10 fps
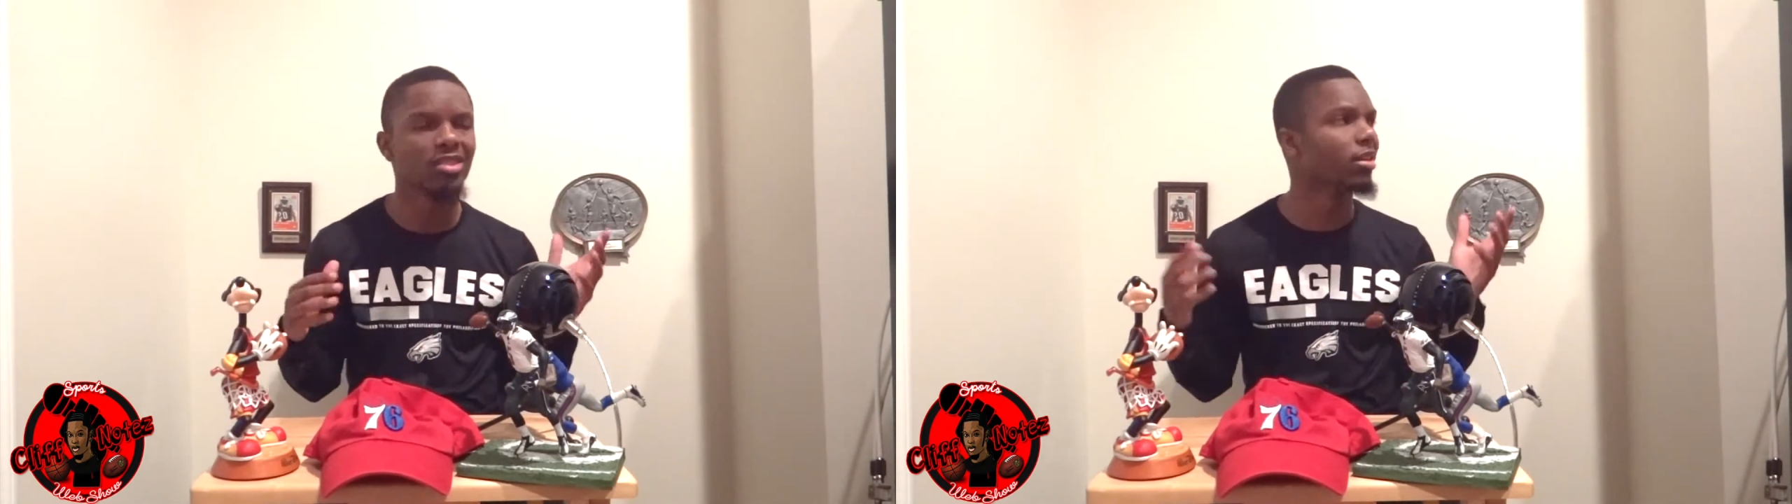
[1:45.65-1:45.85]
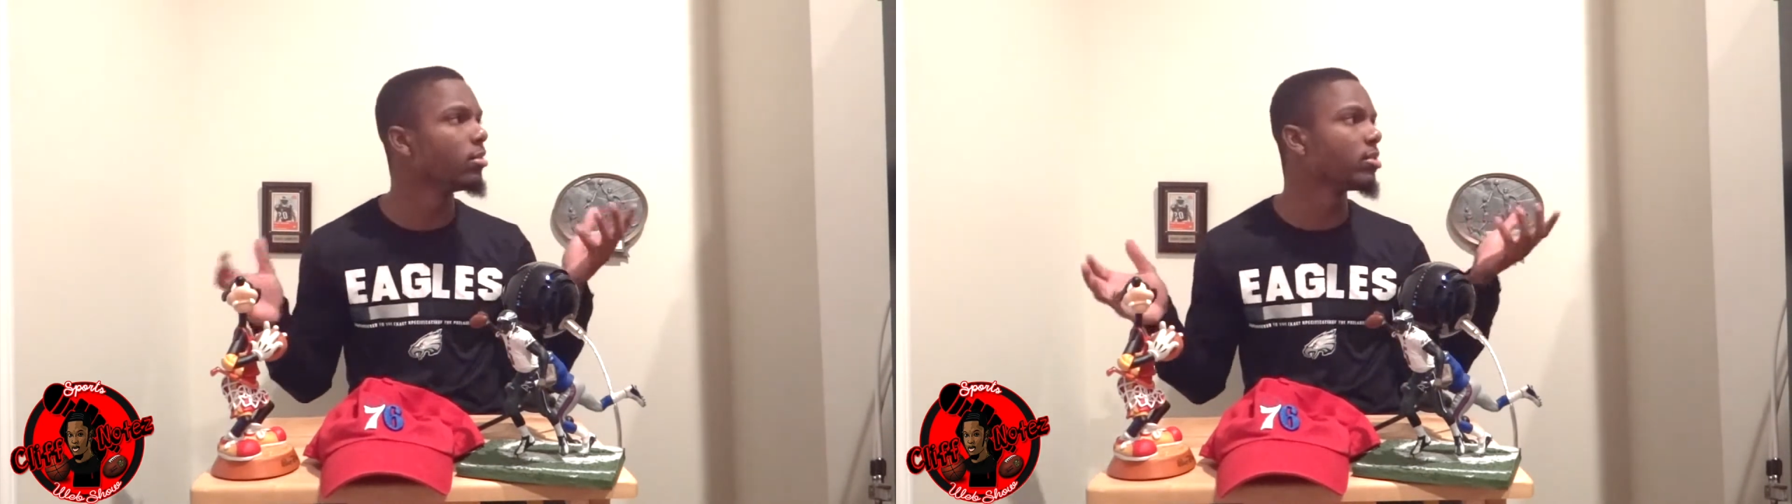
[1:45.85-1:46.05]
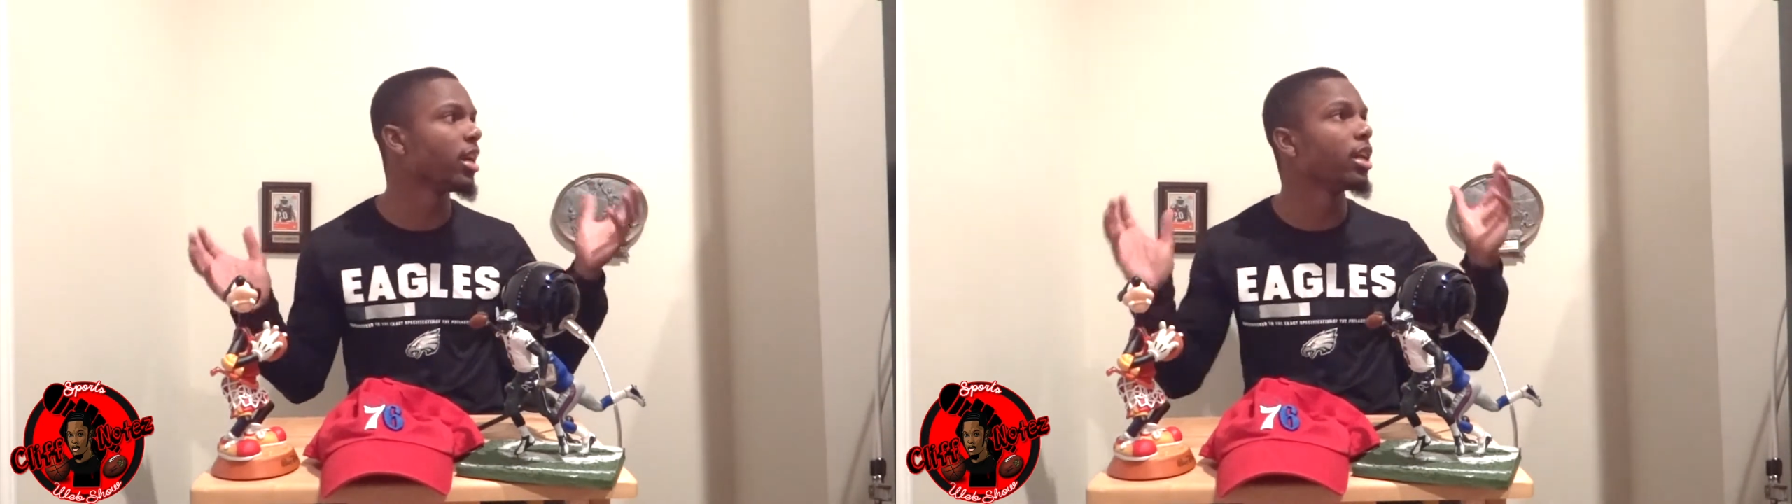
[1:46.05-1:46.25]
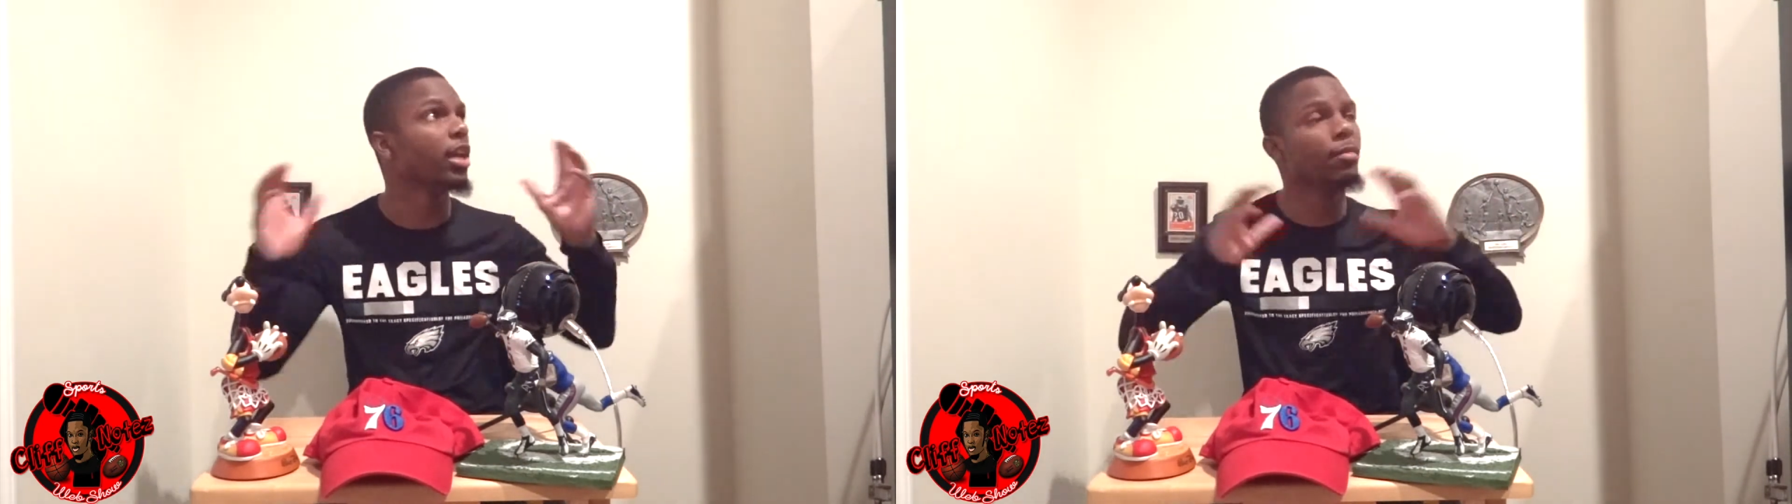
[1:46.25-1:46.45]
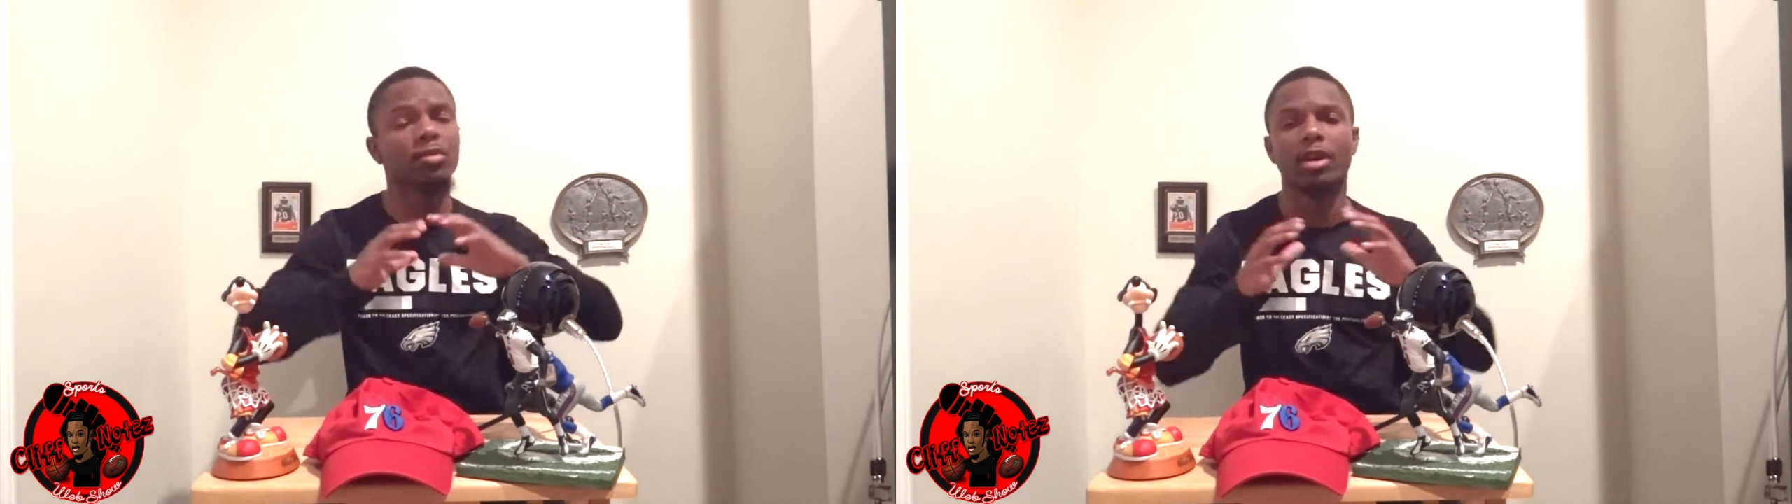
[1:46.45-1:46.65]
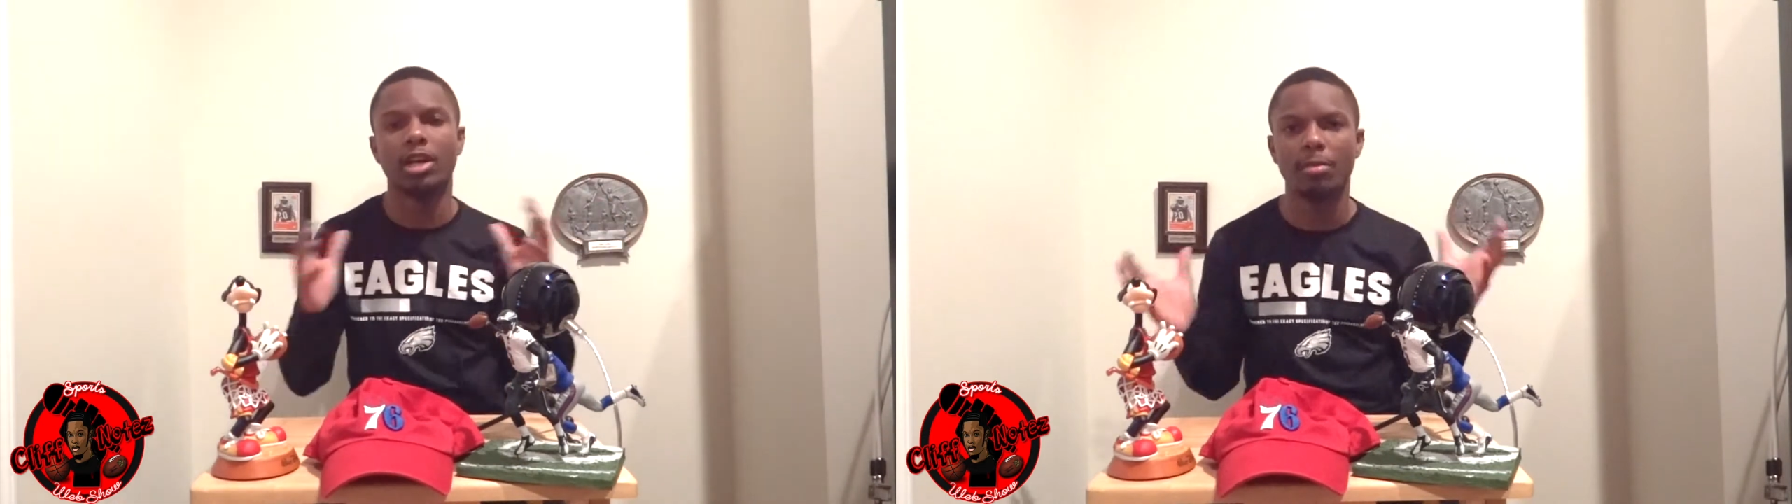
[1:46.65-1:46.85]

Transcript: Yeah, I know it's kind of empty right now,